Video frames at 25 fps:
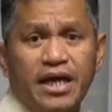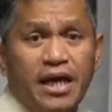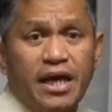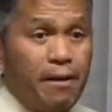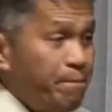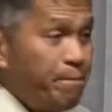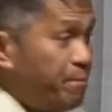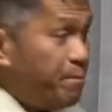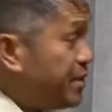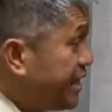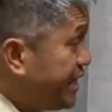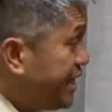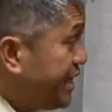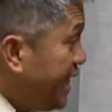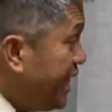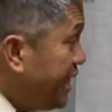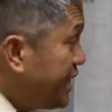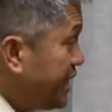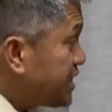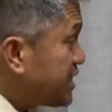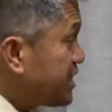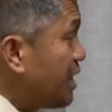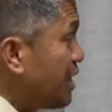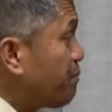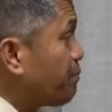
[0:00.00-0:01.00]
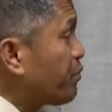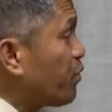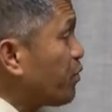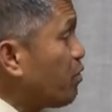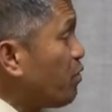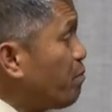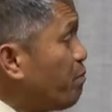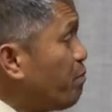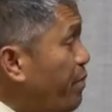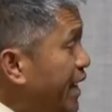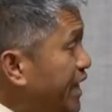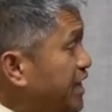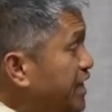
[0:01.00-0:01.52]
begins the
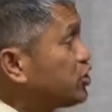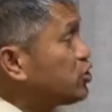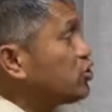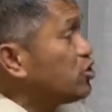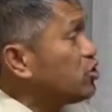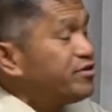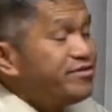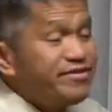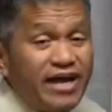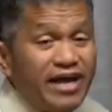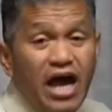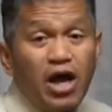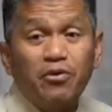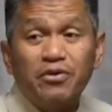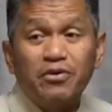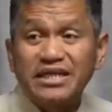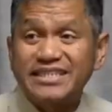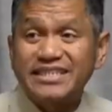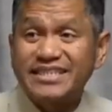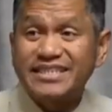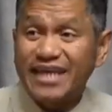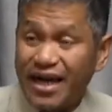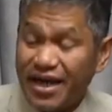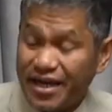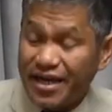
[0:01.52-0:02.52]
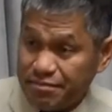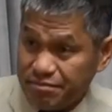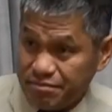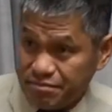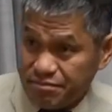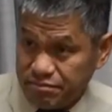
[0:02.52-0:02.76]
probationary time.